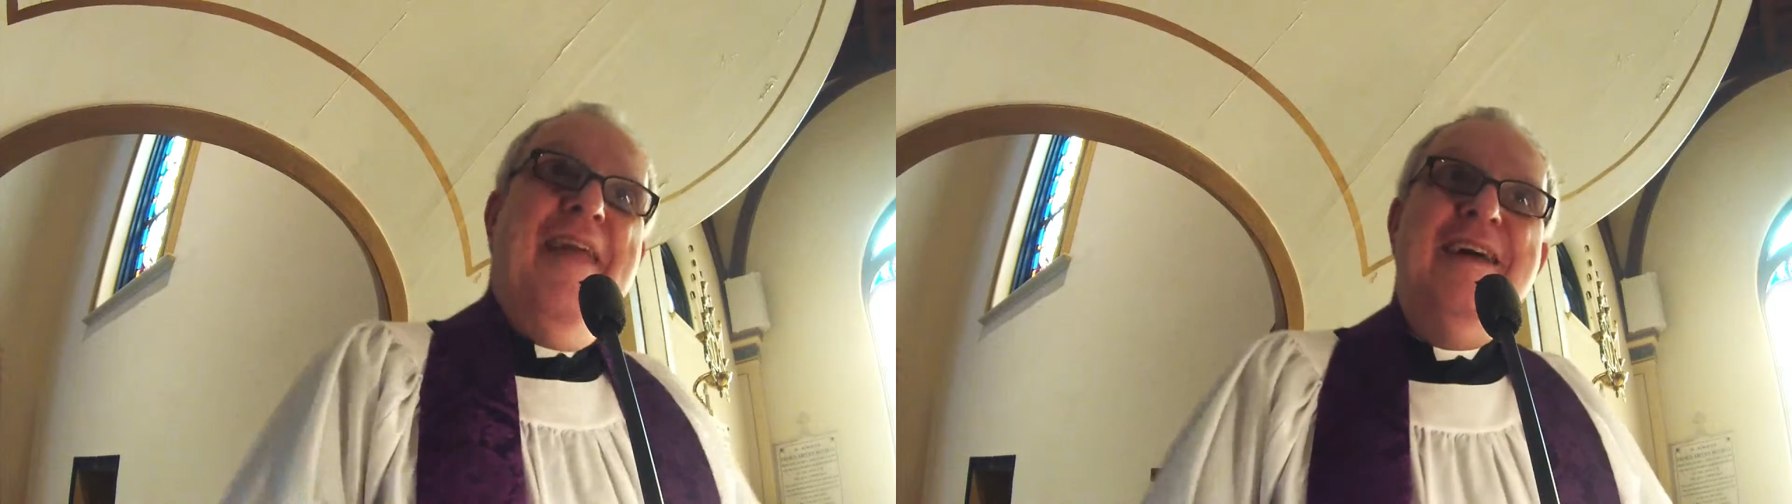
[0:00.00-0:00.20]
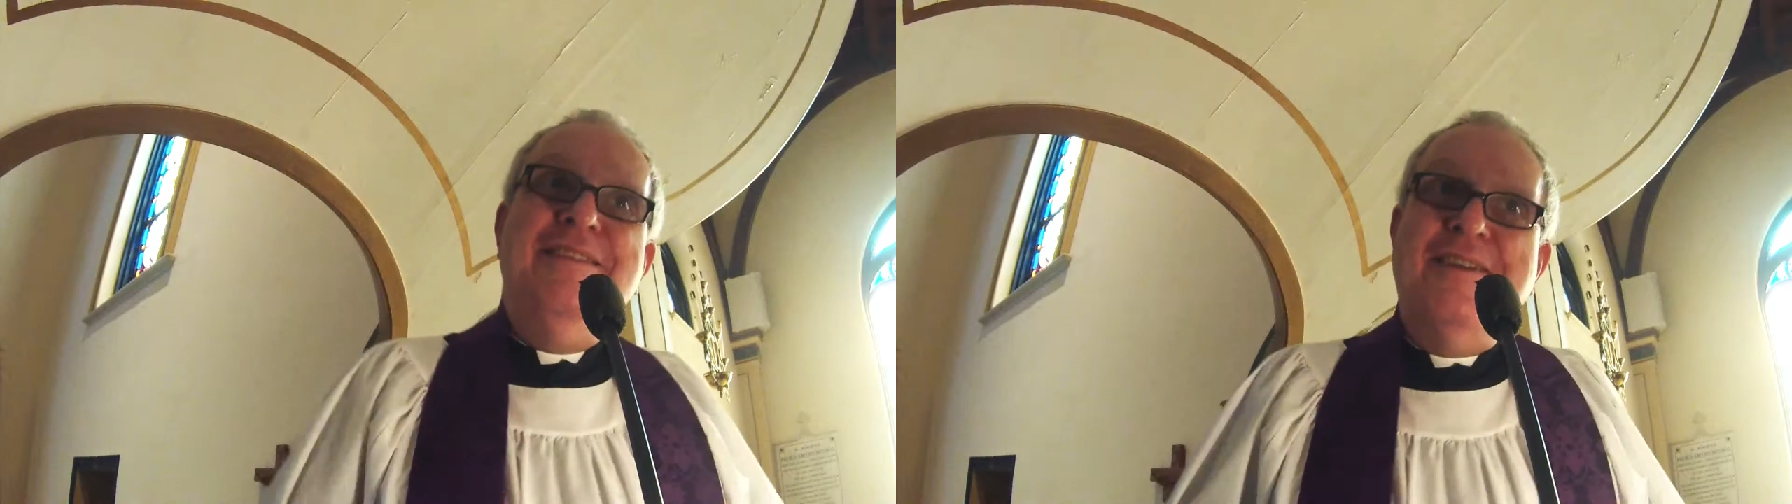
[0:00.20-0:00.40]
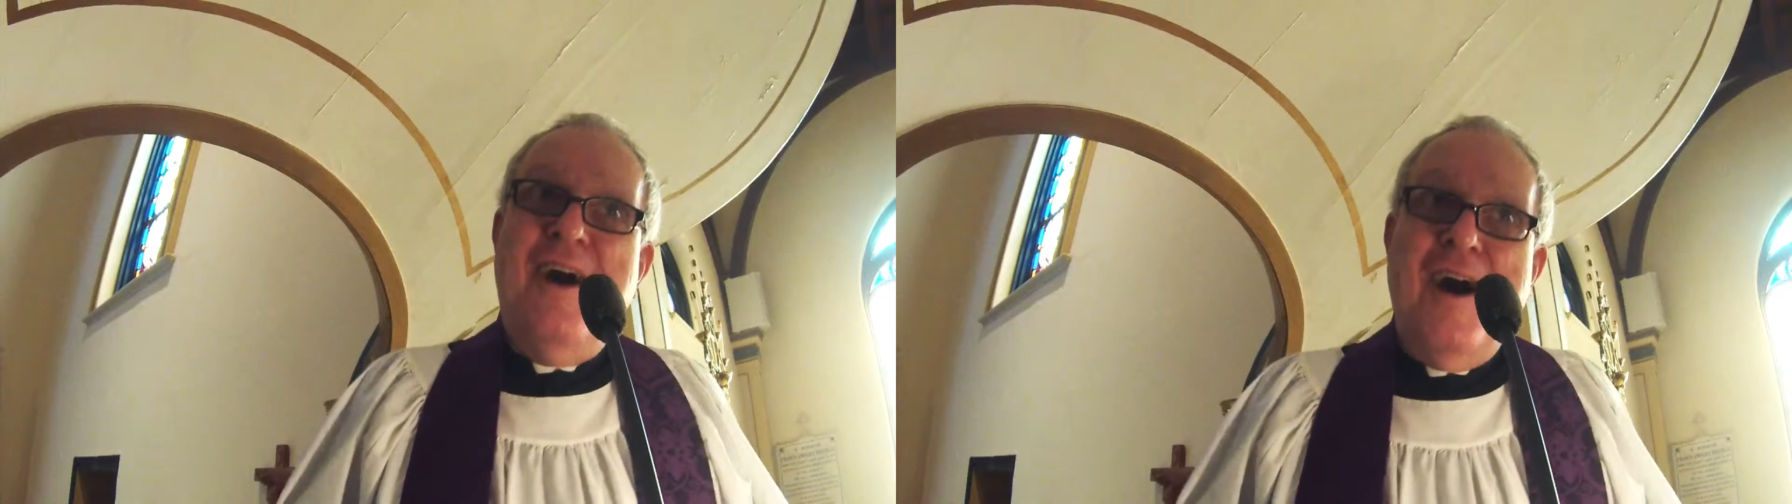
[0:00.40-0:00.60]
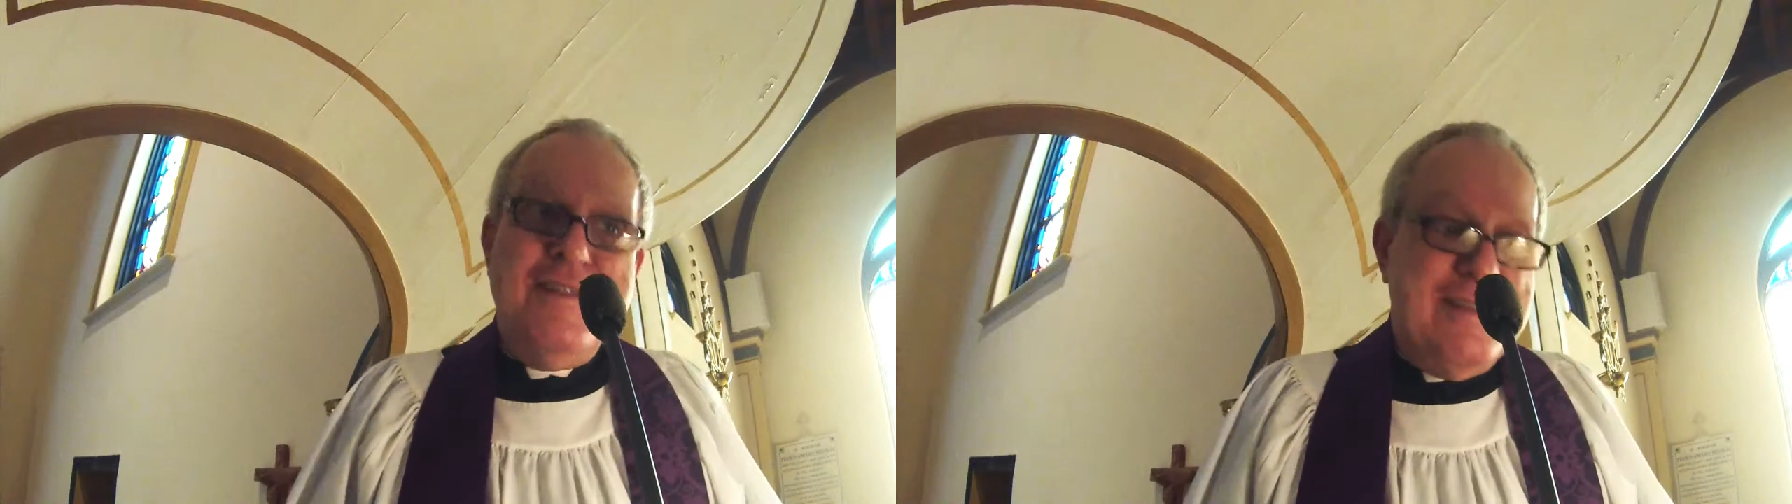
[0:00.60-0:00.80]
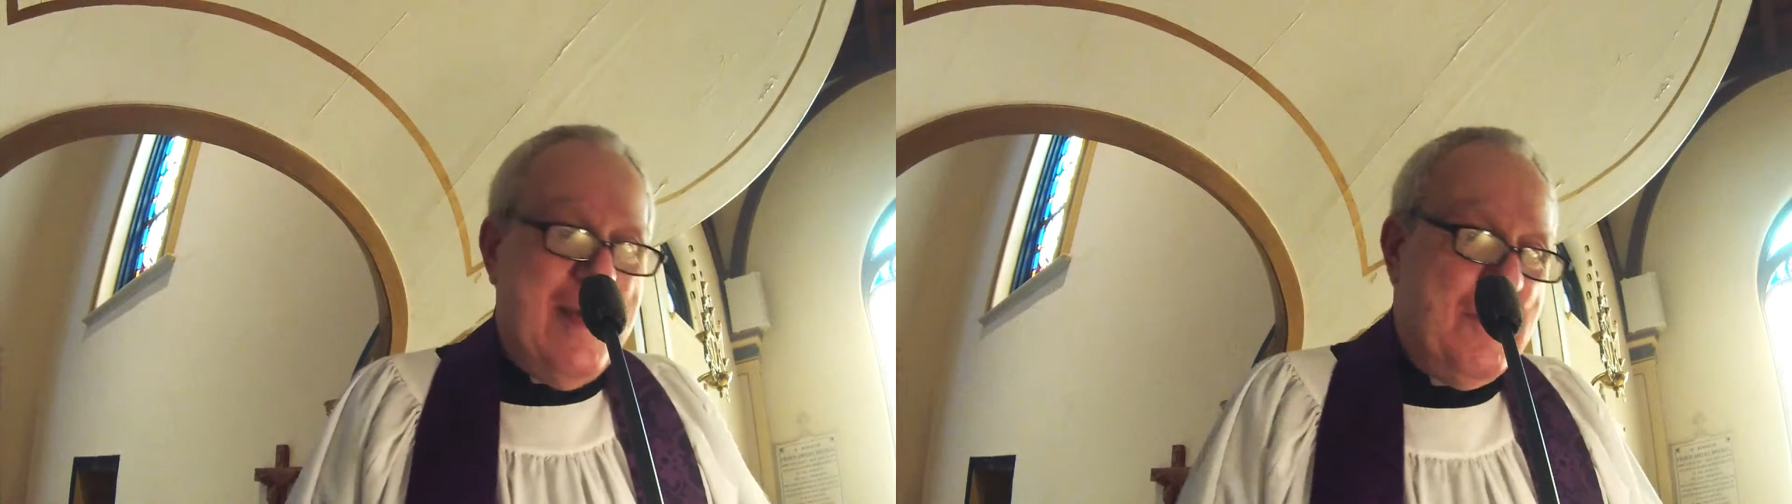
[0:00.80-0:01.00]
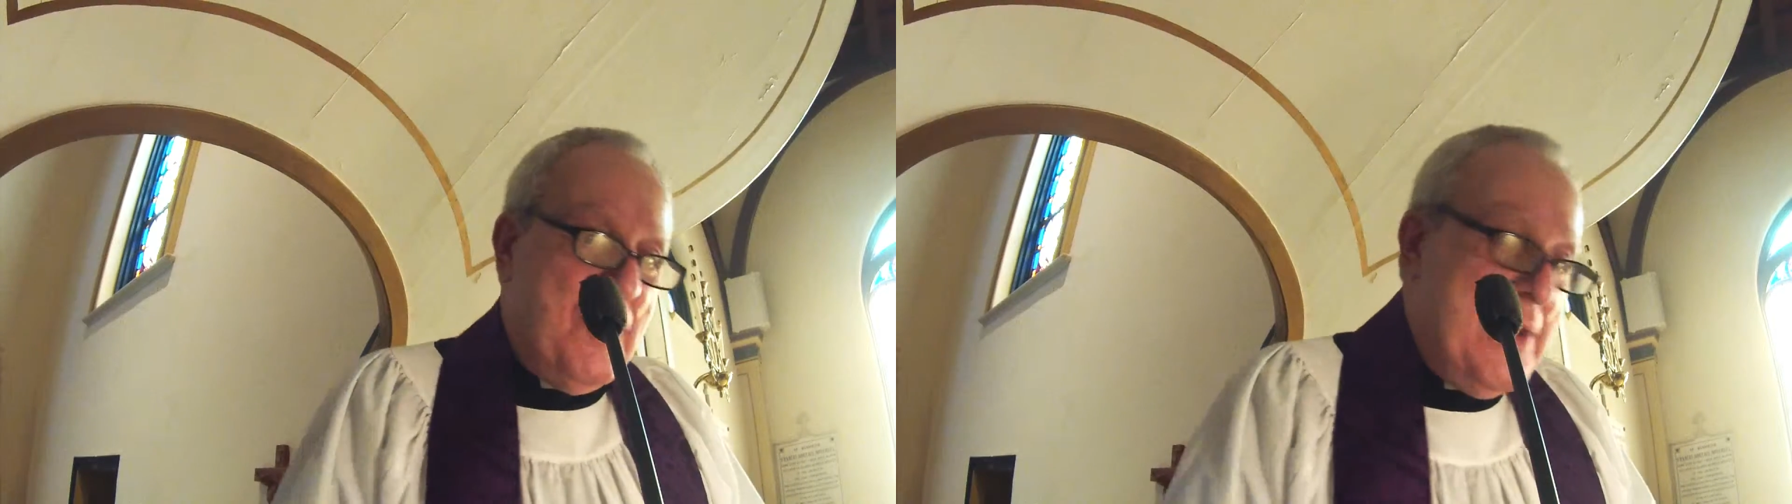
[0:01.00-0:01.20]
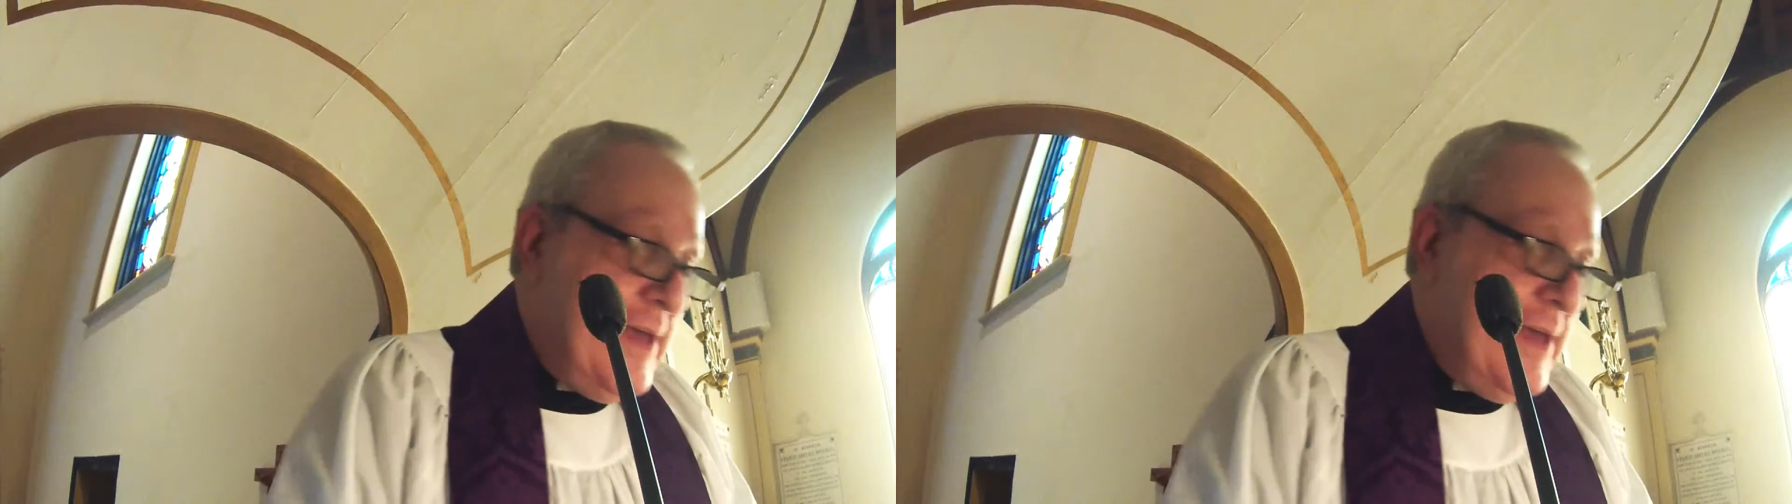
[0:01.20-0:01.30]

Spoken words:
that's a concept we